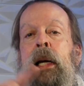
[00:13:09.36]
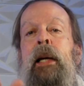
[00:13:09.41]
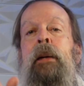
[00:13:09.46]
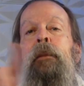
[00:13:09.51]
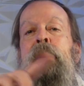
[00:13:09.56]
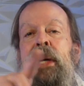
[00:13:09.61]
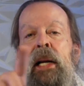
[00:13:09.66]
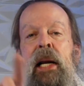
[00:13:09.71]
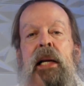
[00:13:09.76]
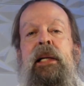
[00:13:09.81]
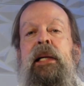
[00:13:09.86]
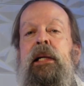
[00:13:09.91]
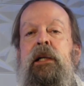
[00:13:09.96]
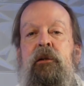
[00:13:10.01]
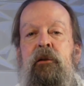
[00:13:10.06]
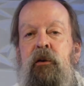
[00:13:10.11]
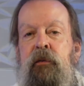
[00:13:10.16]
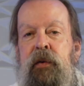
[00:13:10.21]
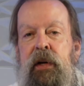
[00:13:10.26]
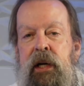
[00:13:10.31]
but I'll need to
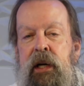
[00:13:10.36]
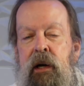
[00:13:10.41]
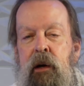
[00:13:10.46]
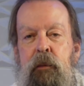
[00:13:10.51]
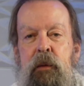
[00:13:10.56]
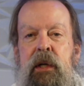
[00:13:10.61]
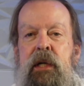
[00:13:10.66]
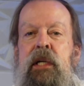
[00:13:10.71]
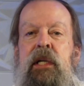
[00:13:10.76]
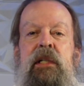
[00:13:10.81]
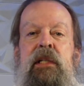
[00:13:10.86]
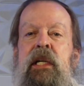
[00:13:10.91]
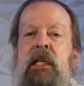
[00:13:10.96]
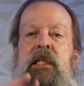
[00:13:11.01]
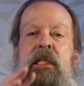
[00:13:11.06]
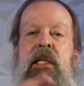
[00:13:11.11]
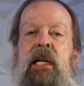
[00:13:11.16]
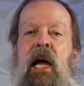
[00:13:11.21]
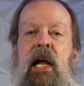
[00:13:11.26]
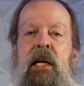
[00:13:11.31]
do a video because
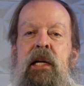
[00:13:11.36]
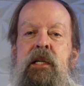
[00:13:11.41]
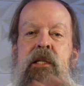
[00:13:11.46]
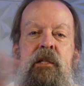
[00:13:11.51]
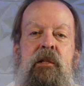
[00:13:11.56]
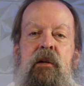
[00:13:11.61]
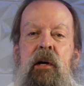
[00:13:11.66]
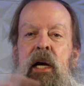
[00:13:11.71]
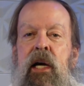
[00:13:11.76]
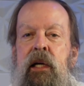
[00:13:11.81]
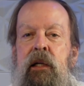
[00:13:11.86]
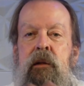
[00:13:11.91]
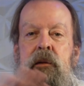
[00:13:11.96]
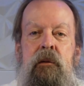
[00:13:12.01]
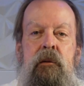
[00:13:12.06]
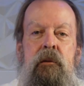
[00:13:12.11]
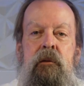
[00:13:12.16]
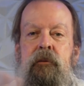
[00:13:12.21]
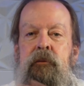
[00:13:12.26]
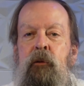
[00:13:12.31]
it's not a
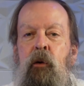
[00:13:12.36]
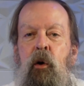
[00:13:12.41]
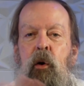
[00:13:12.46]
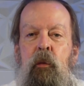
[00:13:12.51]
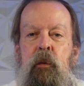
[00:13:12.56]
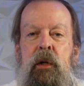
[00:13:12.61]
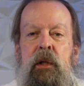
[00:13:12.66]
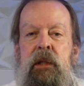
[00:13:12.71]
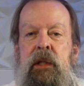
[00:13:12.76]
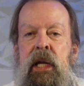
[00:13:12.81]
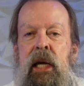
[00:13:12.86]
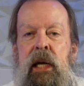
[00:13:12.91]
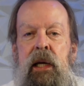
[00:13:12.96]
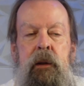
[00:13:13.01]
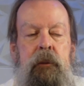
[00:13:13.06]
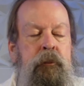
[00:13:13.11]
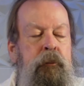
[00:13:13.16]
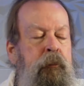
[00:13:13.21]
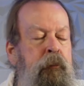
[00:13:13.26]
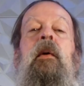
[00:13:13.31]
straightforward
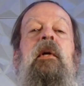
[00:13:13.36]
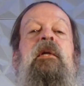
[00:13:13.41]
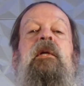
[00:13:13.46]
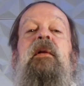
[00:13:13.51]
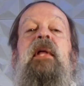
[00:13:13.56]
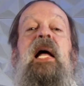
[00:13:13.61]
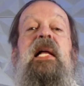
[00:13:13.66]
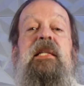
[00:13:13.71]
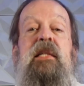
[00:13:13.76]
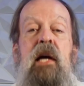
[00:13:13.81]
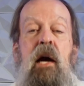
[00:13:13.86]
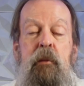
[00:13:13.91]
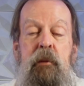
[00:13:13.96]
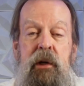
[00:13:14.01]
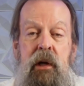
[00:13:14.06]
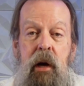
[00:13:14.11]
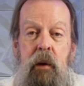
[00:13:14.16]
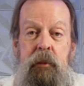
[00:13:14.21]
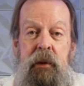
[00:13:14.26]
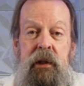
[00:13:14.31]
thing. So that's
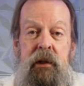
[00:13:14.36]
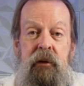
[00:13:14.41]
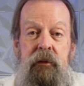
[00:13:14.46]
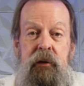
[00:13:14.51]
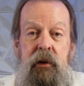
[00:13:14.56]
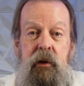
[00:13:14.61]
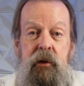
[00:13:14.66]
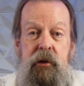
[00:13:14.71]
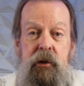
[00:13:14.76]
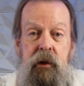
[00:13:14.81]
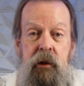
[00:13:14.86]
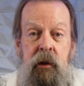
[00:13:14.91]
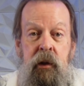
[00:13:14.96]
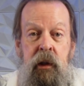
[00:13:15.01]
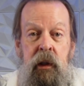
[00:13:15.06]
coming up in the future.